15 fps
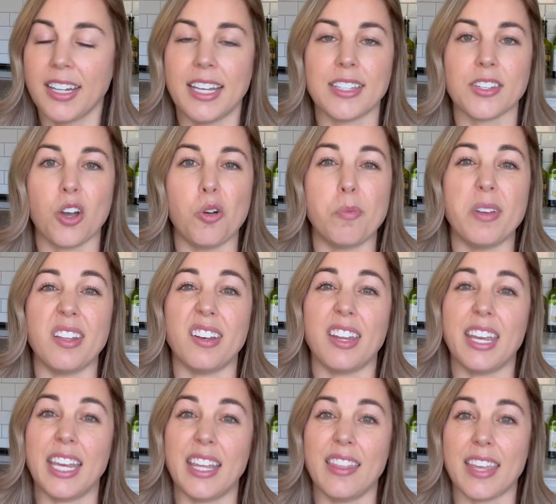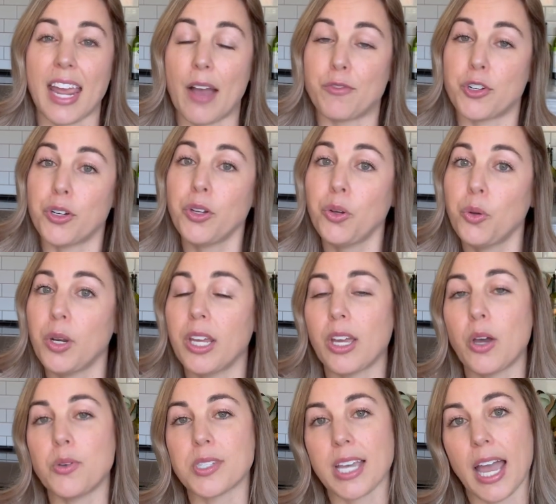It's open in the afternoon and
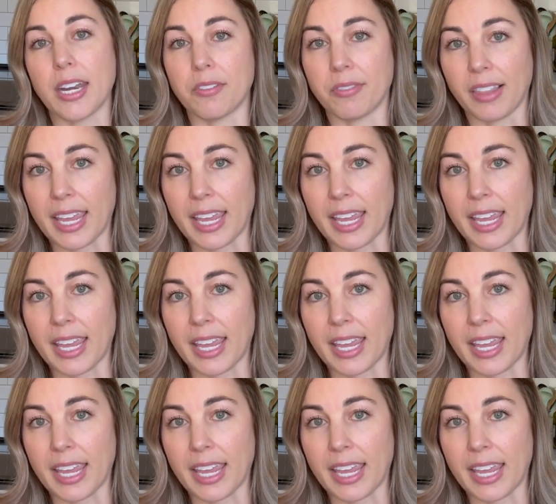goes kind of